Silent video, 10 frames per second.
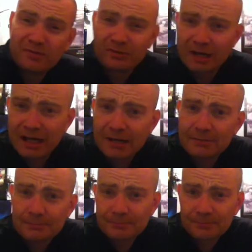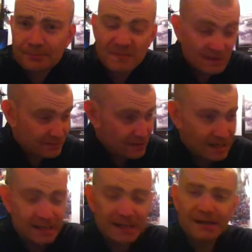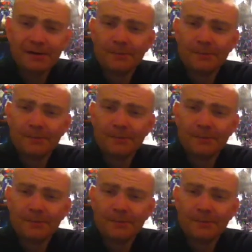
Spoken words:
fORAL, the fORALigator.